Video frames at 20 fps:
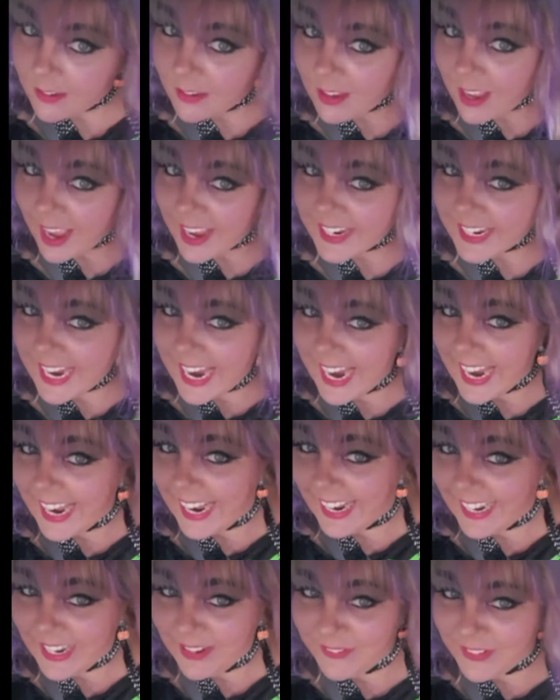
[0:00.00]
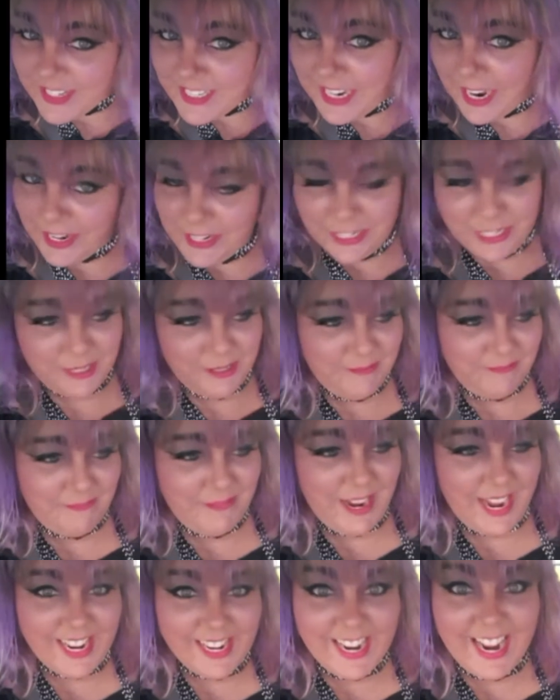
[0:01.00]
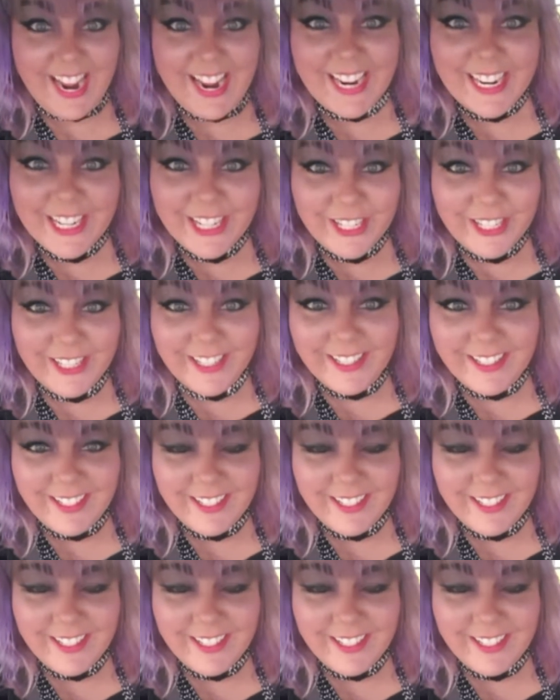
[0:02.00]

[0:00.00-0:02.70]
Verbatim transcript: I can't even touch my hair.